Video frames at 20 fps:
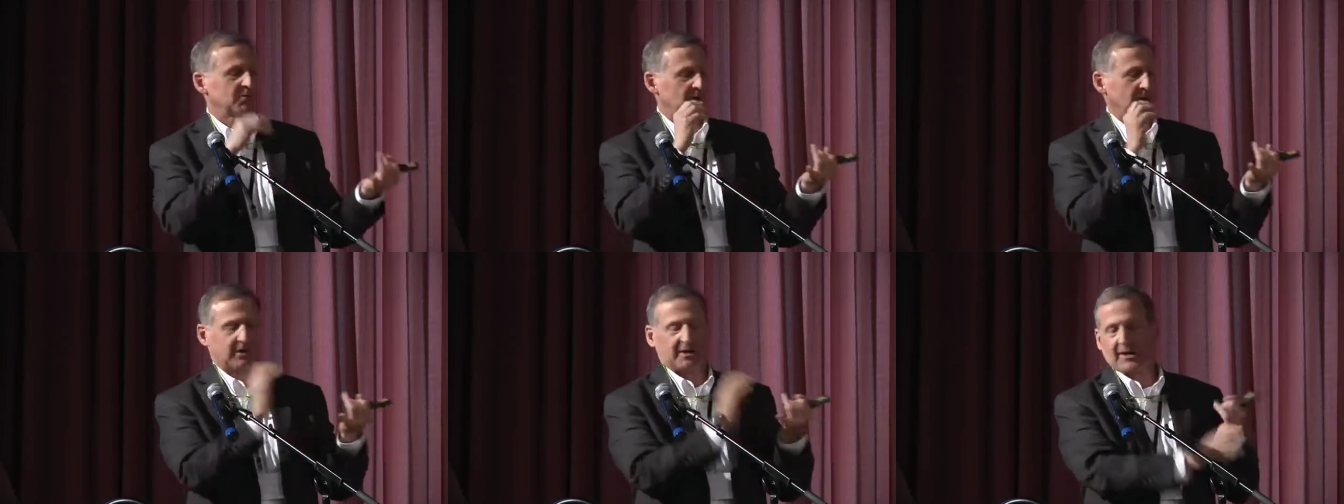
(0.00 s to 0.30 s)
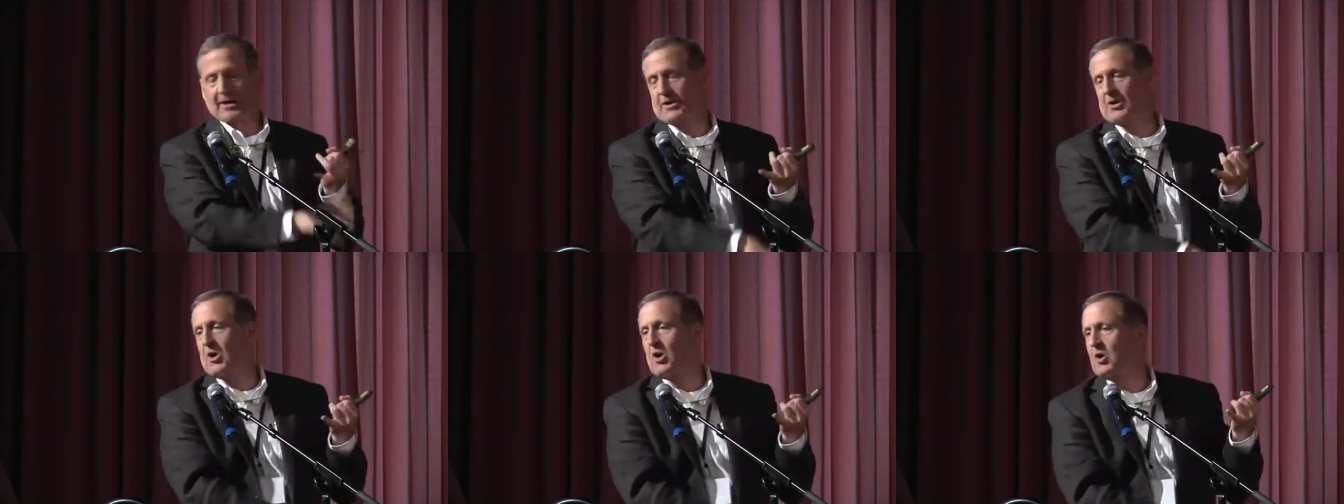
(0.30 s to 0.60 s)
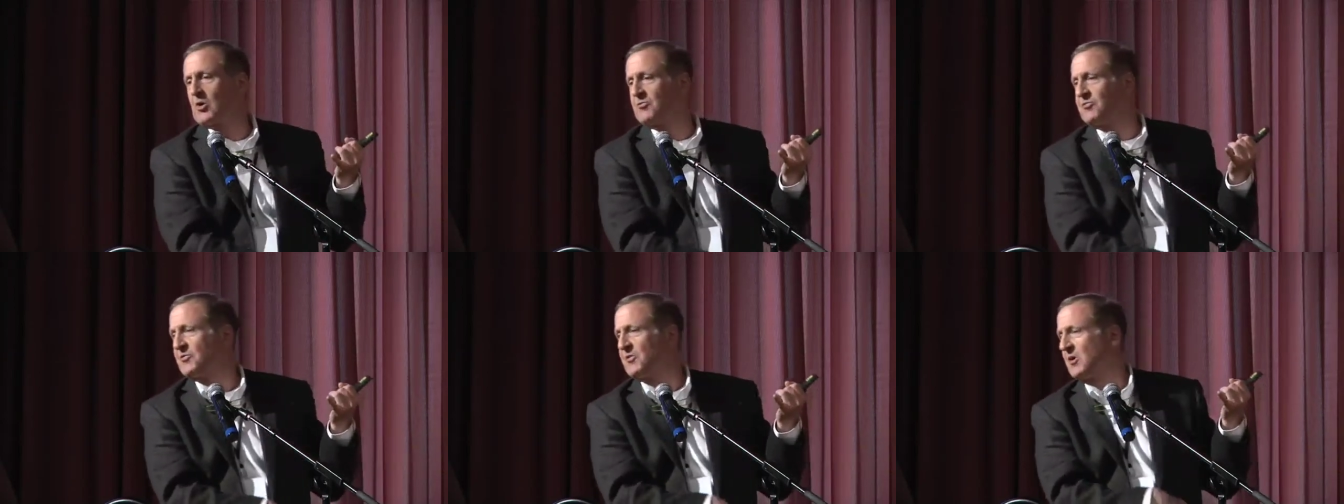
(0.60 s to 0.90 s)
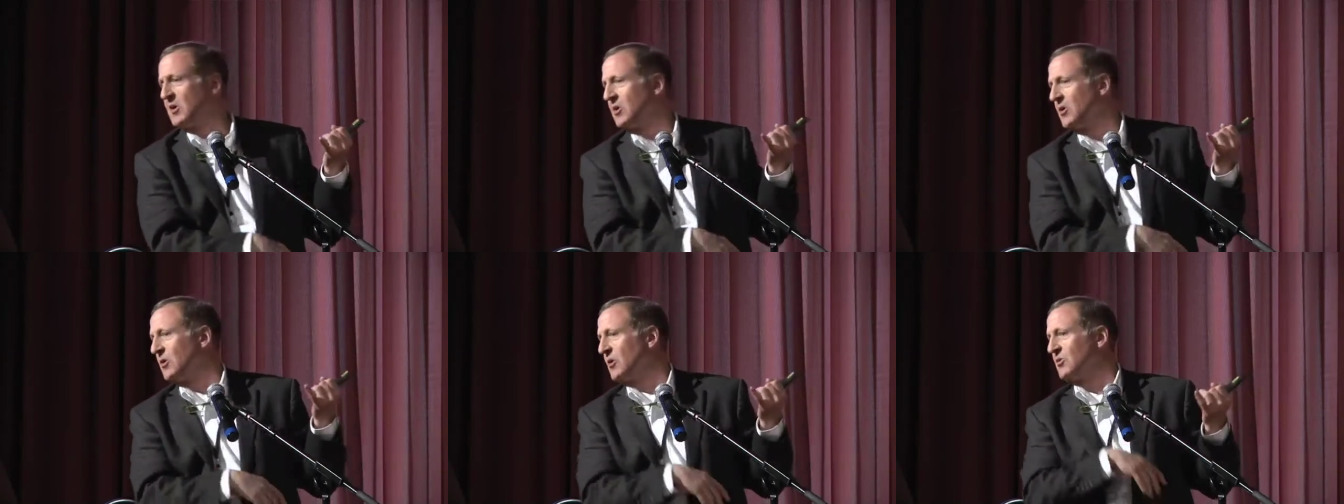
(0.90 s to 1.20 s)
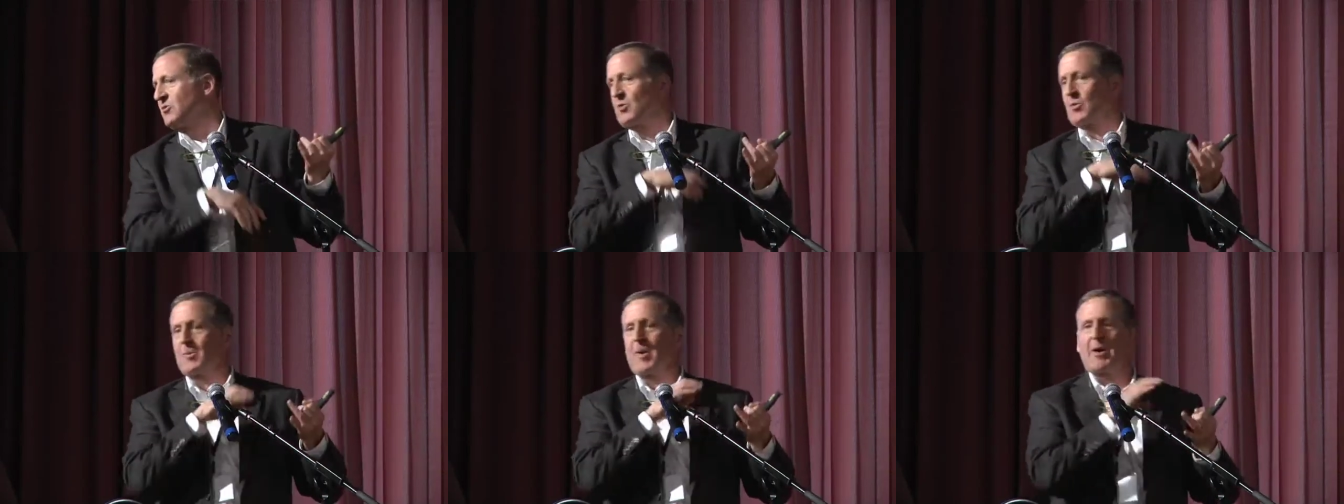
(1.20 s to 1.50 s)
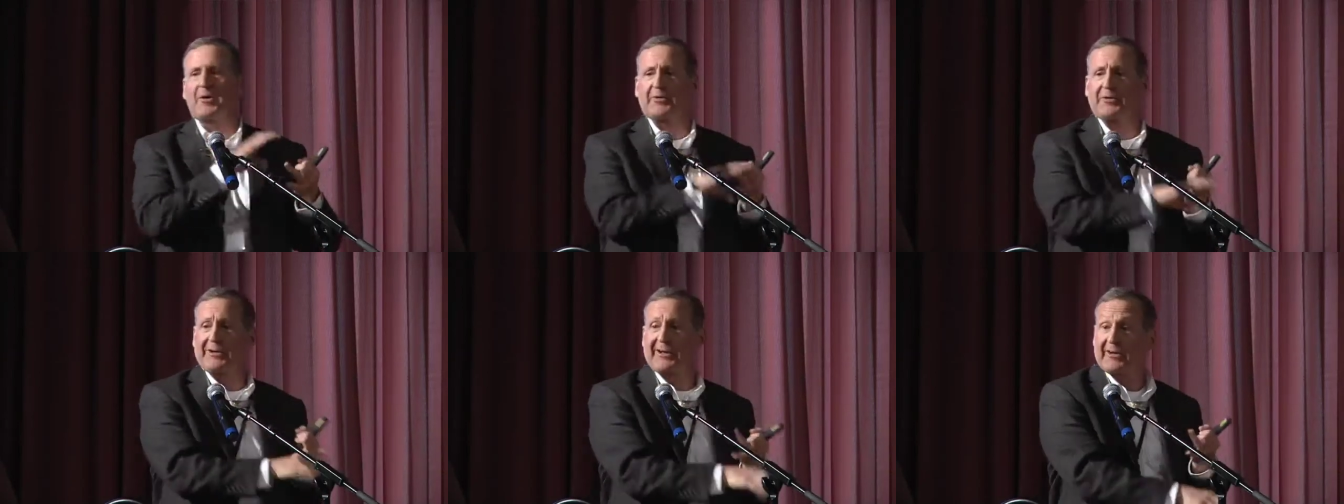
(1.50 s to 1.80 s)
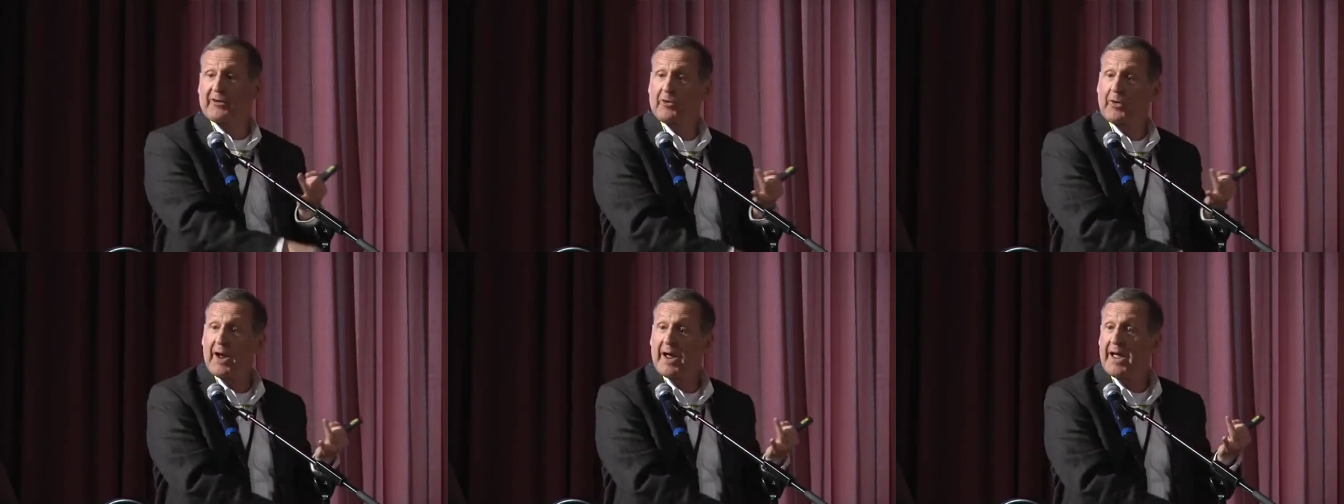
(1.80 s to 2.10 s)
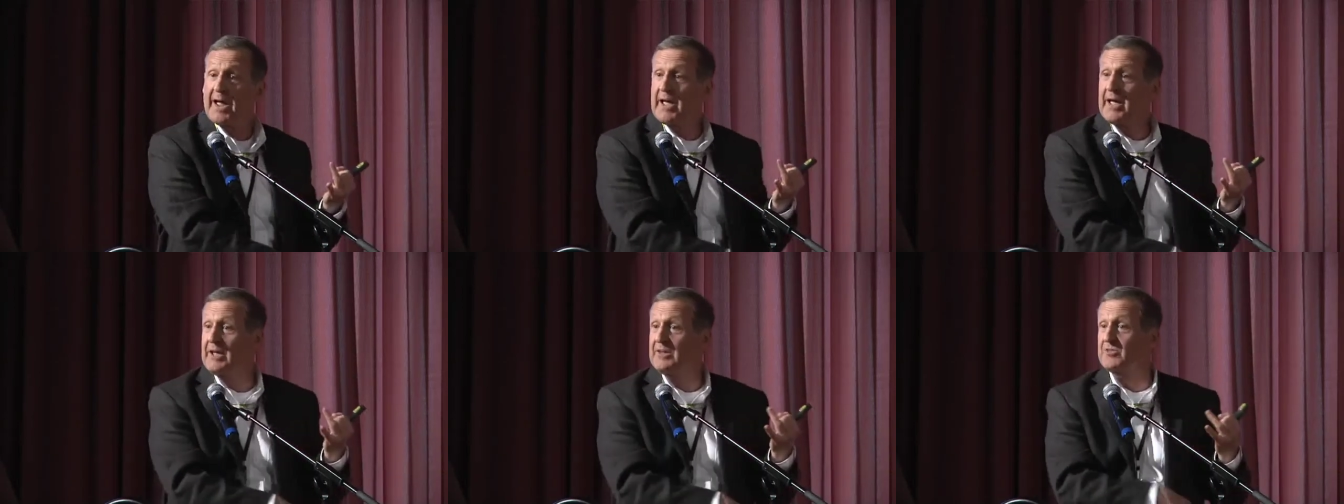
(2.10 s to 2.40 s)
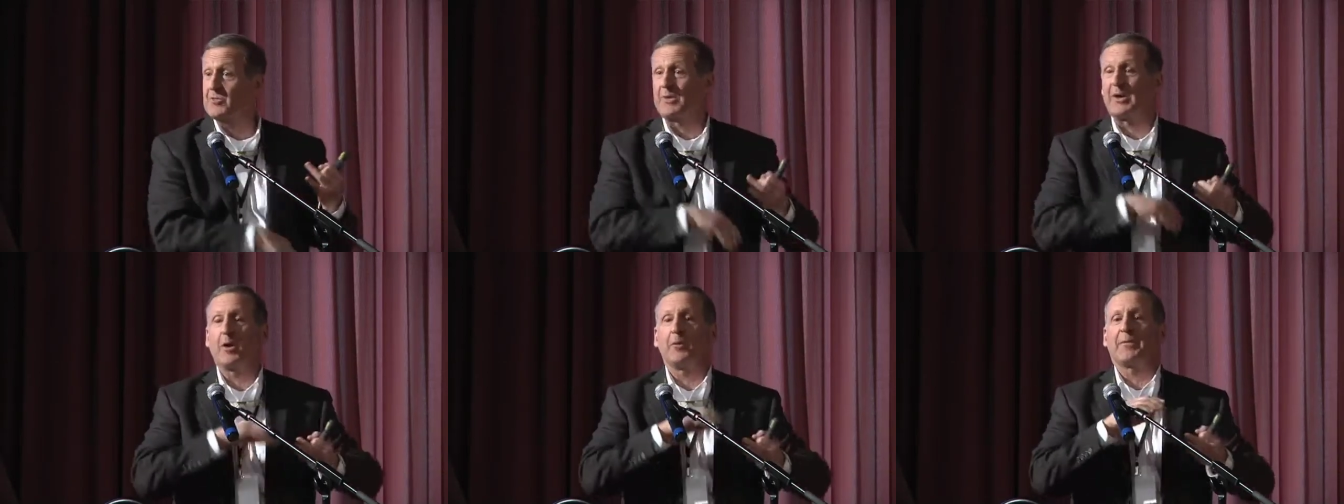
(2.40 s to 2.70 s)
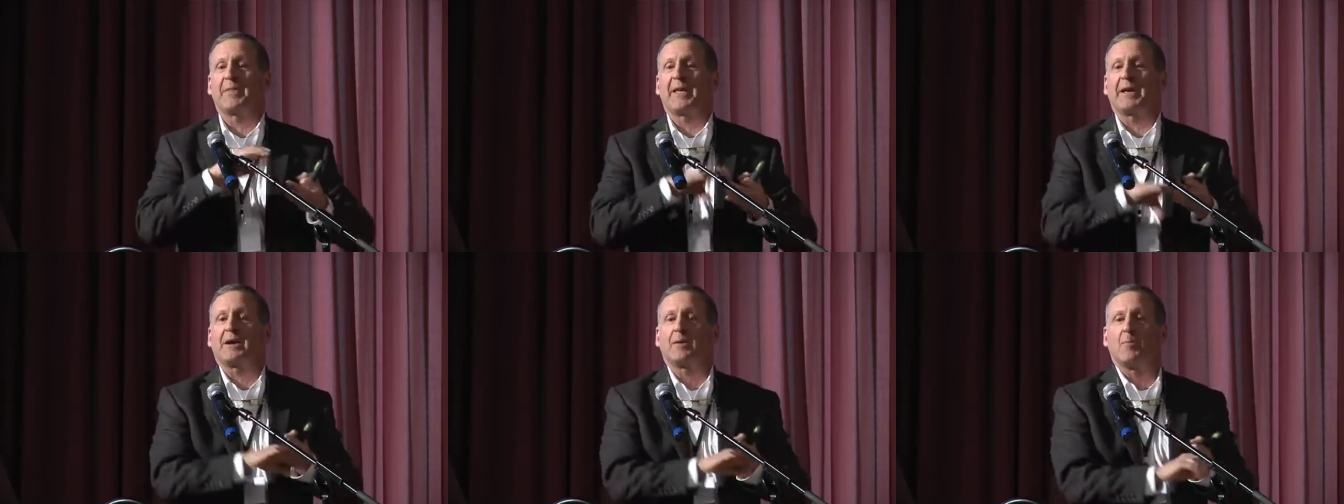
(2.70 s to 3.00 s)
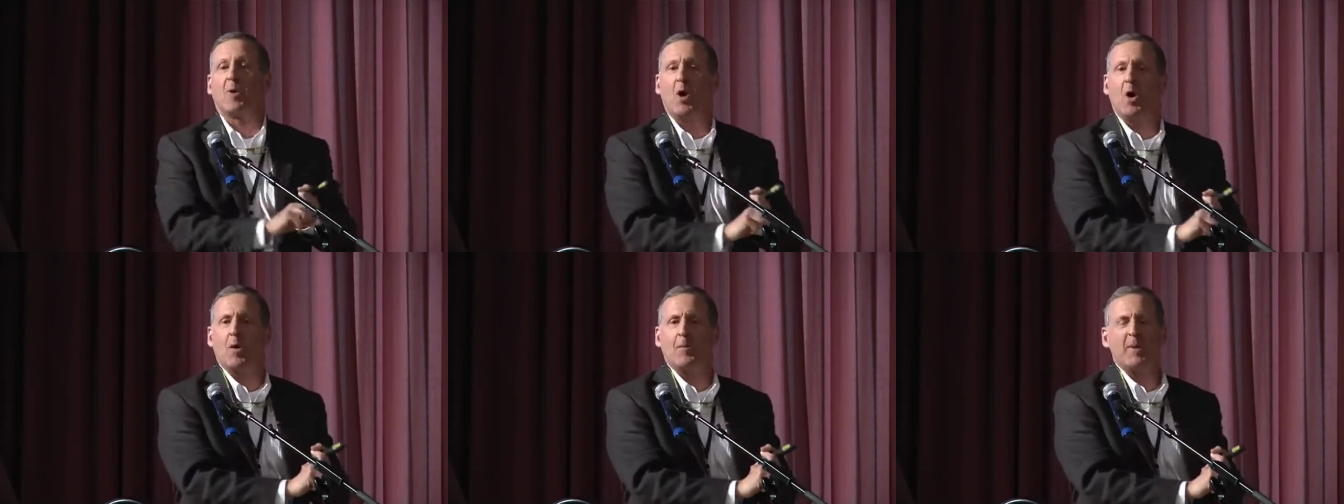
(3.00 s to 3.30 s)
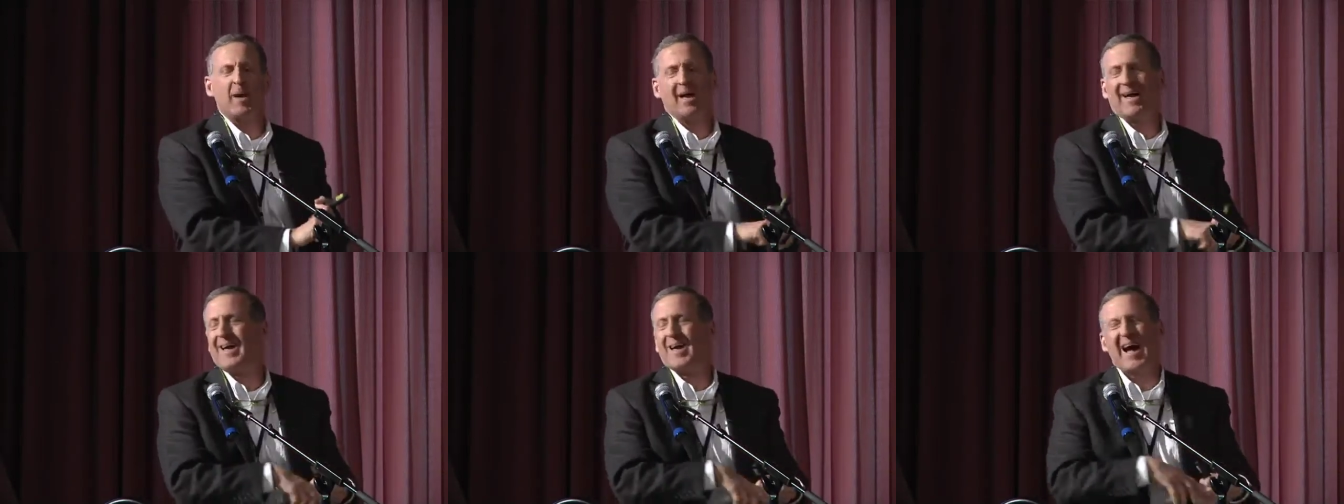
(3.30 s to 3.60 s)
We're looking at curfews, we're monitoring grades, we know when they come home.